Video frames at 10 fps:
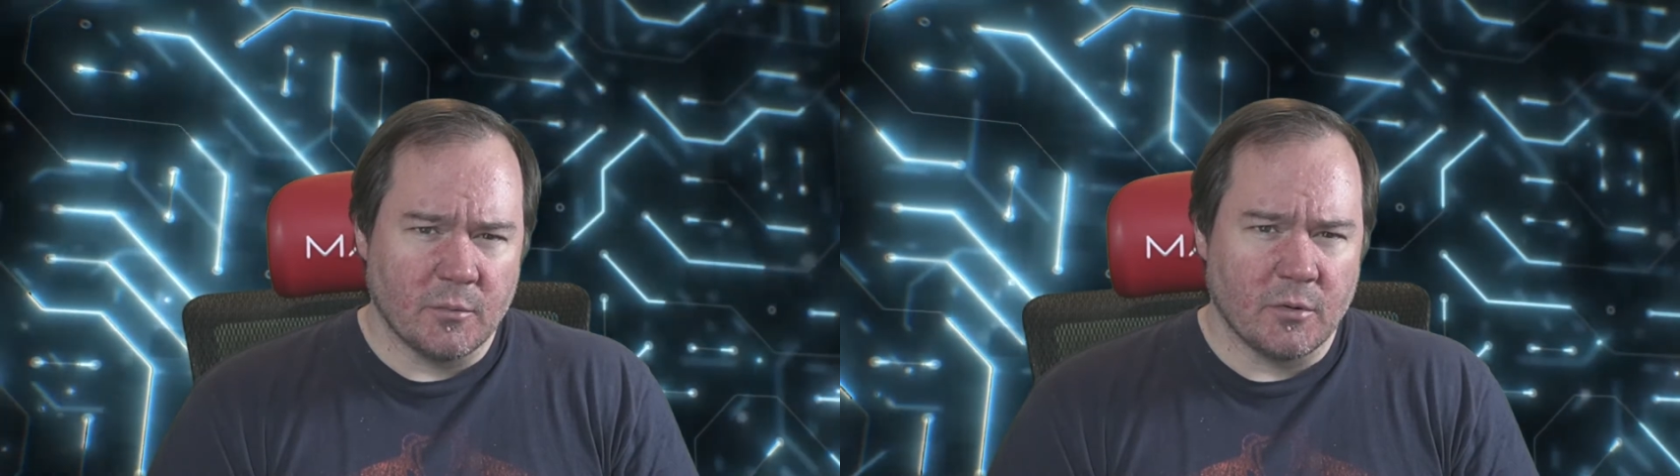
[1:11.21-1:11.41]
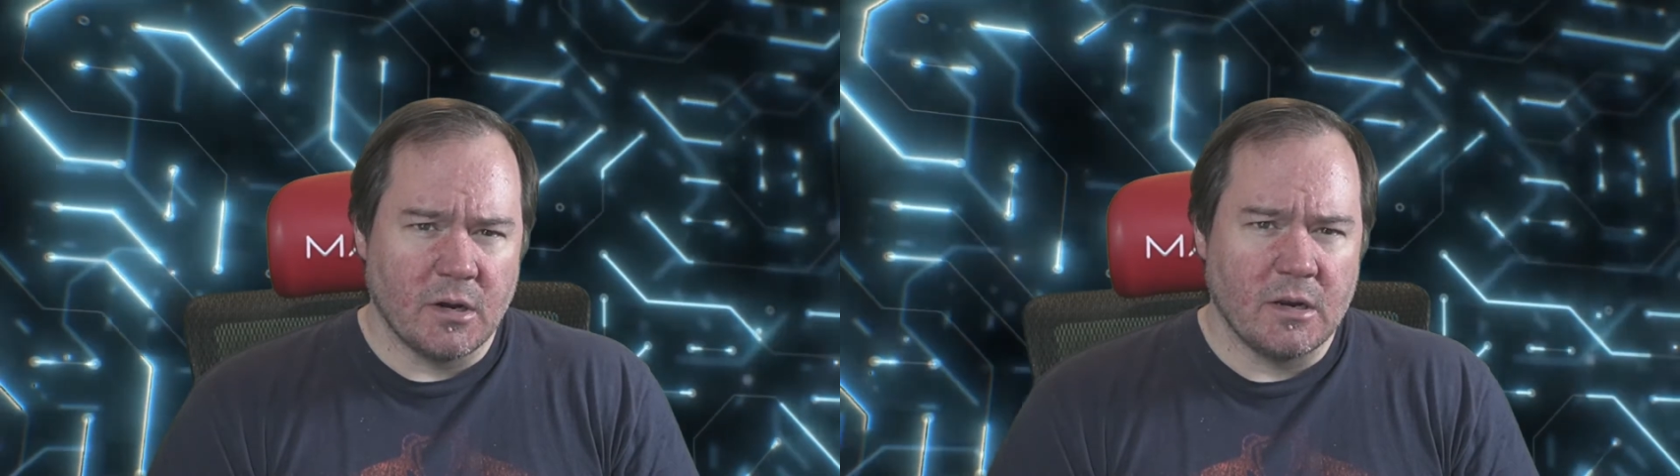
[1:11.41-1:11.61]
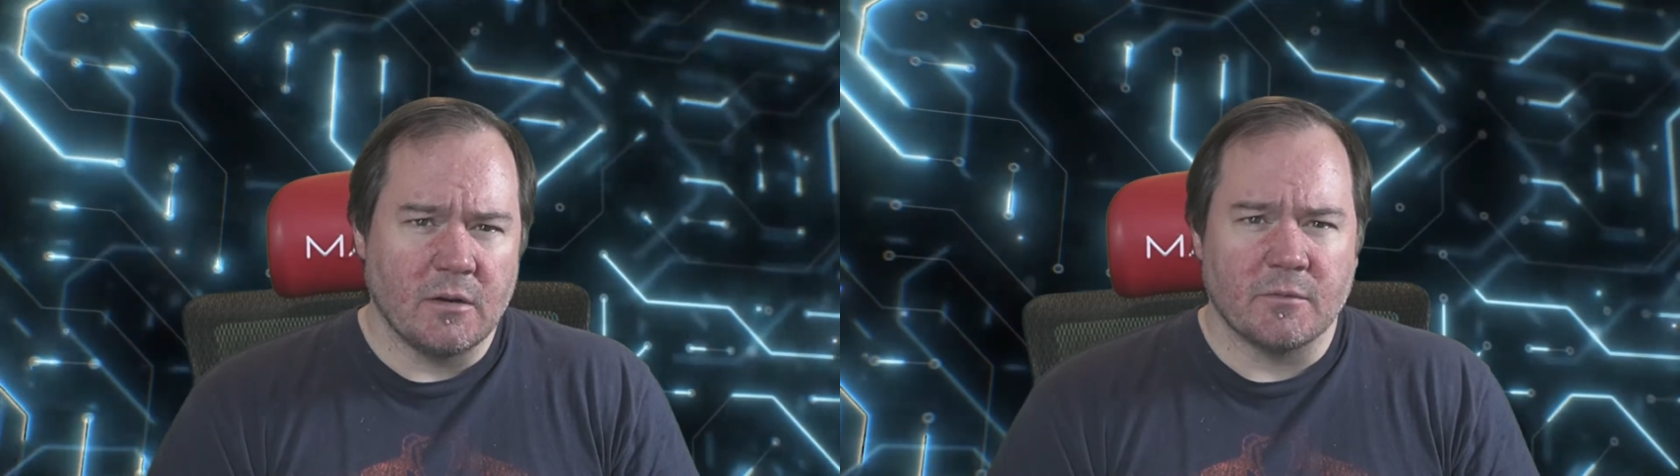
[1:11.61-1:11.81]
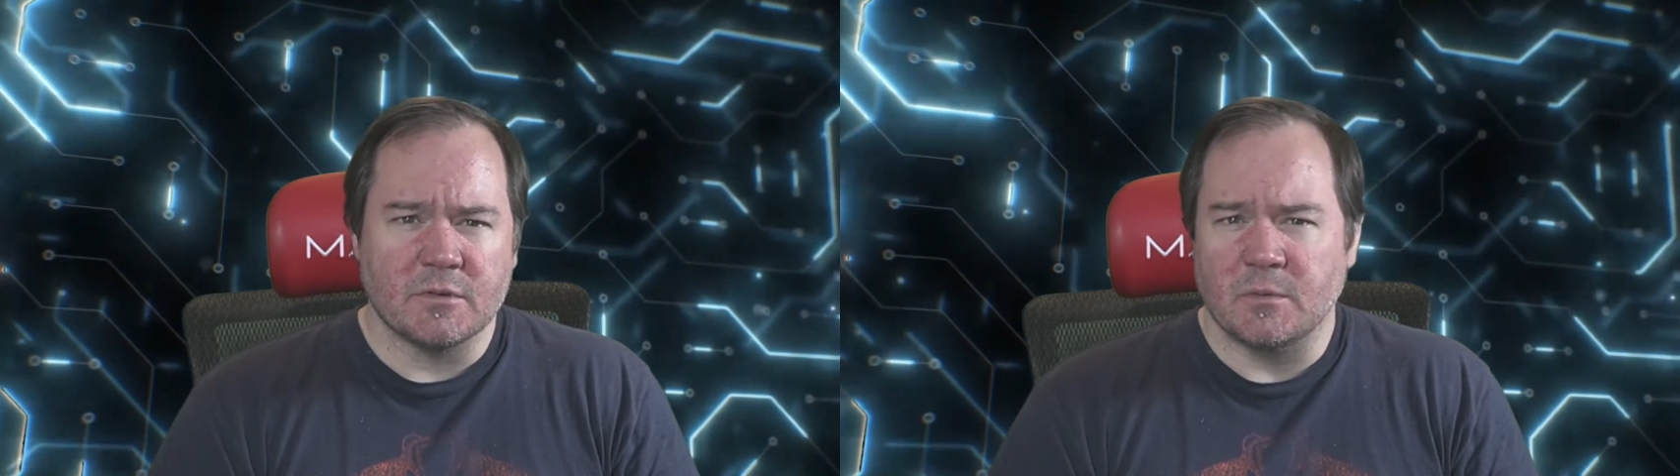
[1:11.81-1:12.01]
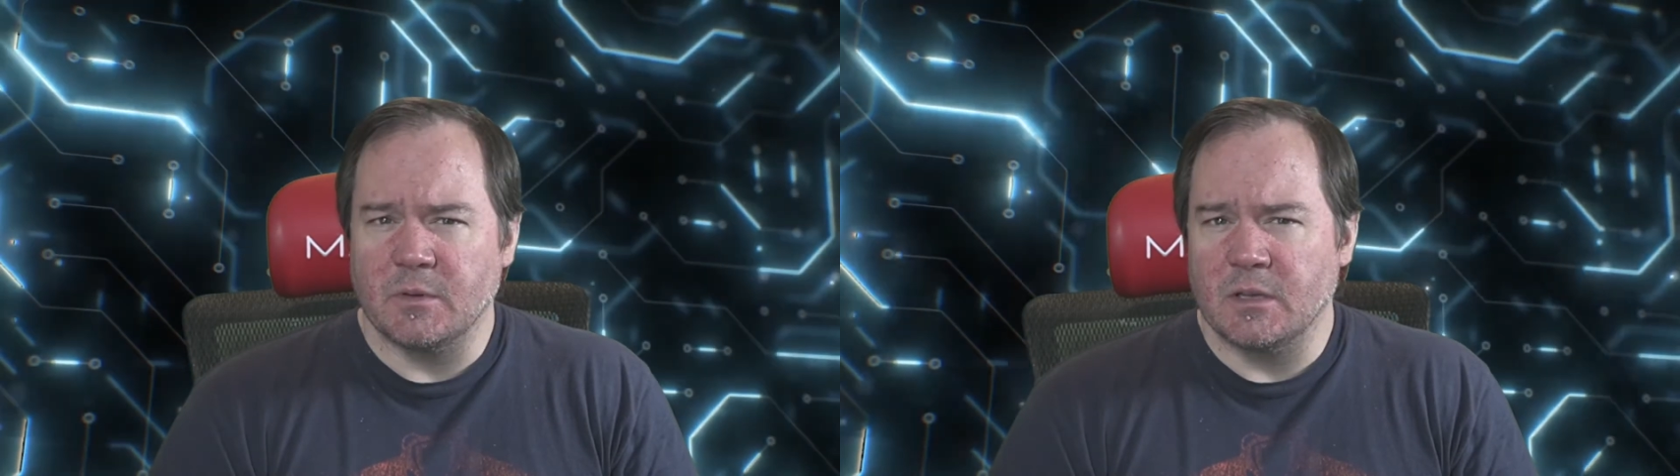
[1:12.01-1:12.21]
upgrade and
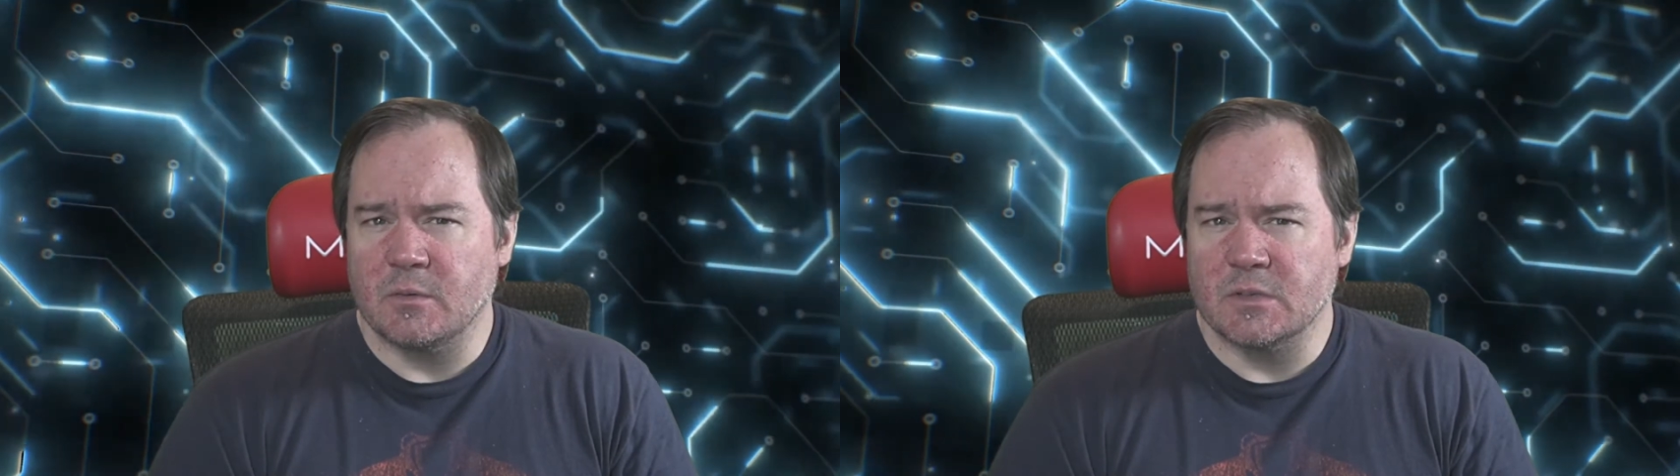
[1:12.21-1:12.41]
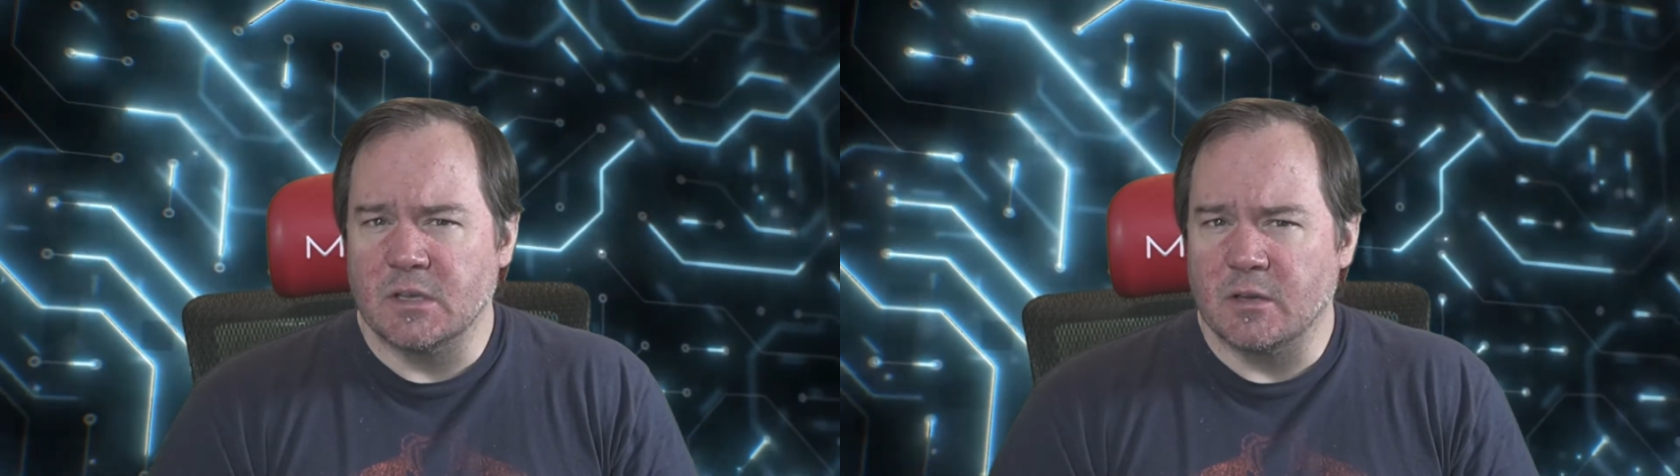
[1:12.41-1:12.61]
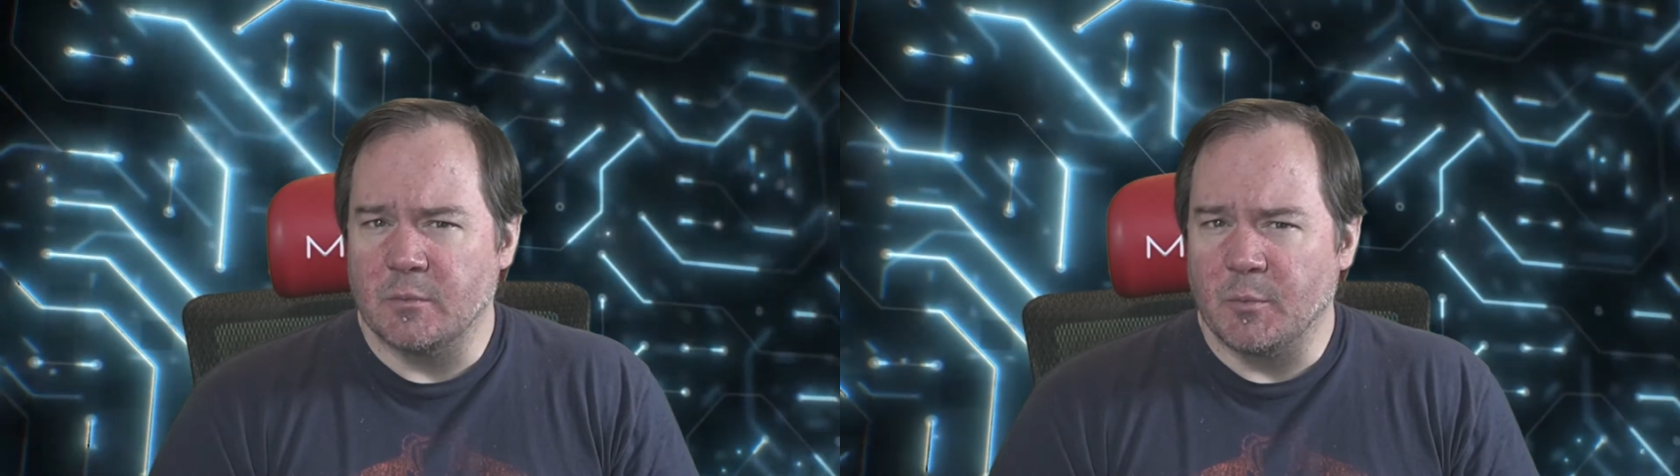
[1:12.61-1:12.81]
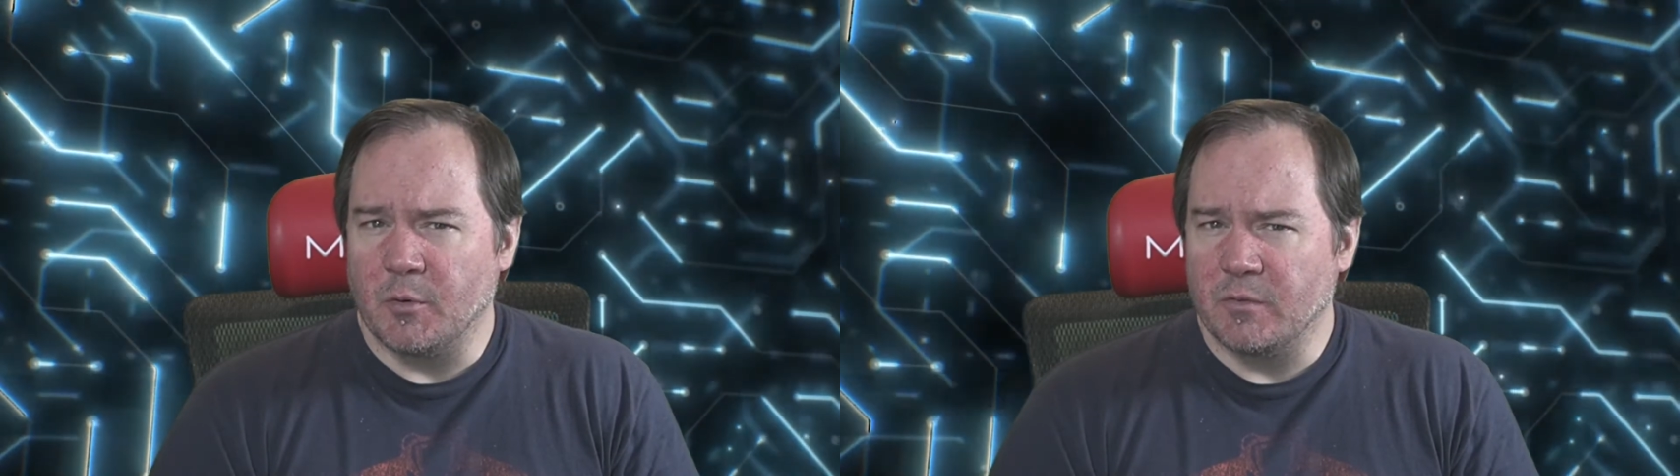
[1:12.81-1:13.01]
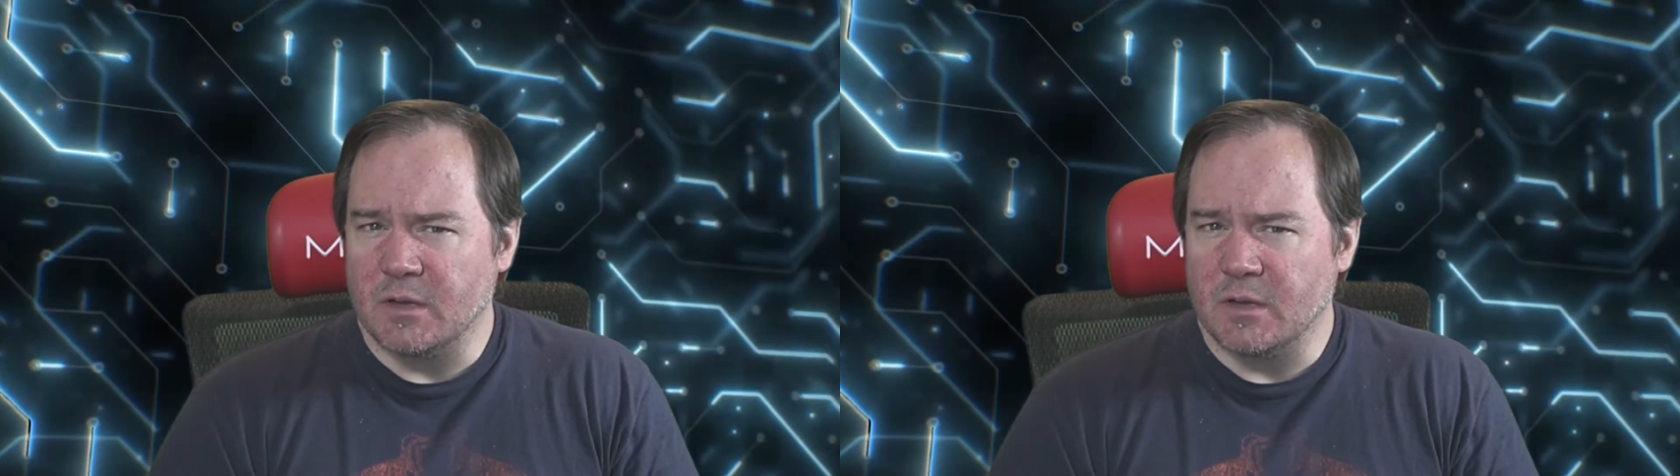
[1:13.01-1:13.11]
for something that was a little bit more